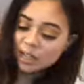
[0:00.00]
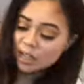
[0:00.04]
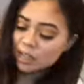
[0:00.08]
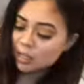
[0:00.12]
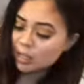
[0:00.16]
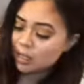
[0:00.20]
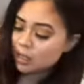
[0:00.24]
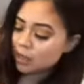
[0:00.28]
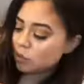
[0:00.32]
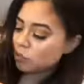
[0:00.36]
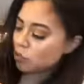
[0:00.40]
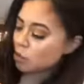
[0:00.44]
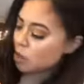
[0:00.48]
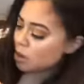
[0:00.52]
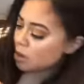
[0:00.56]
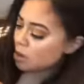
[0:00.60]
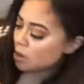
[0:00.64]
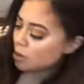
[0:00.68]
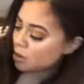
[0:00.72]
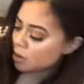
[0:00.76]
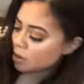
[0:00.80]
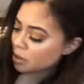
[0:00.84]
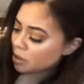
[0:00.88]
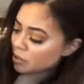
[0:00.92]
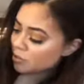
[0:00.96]
It says right
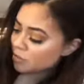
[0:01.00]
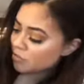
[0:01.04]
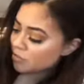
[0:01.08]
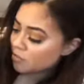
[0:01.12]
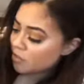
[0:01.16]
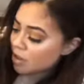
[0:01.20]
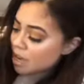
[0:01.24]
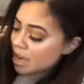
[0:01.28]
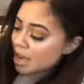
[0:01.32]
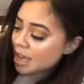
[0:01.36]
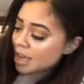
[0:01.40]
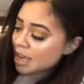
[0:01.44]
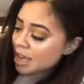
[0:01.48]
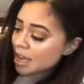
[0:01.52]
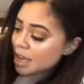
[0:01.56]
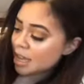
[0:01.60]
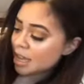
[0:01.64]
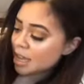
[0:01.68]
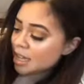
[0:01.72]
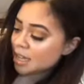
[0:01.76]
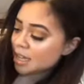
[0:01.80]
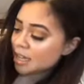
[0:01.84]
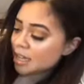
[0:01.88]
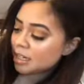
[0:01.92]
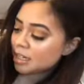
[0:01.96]
here it's
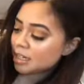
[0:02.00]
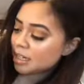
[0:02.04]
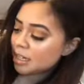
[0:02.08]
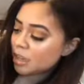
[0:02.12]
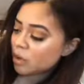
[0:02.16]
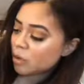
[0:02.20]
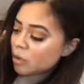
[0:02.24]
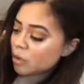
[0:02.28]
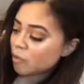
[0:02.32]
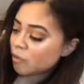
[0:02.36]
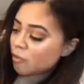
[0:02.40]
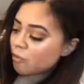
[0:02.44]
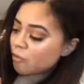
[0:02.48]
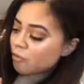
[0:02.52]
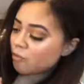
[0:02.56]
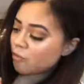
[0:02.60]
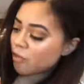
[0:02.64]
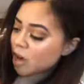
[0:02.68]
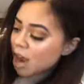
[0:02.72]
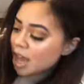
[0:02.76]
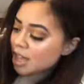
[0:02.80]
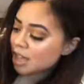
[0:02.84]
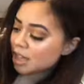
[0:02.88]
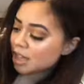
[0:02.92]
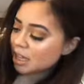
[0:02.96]
vegan, it's
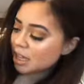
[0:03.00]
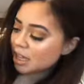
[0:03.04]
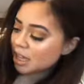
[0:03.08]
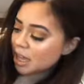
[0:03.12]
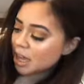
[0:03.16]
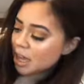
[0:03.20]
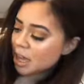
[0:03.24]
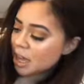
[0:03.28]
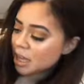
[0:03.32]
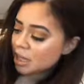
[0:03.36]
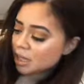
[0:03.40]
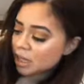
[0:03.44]
eco-friendly,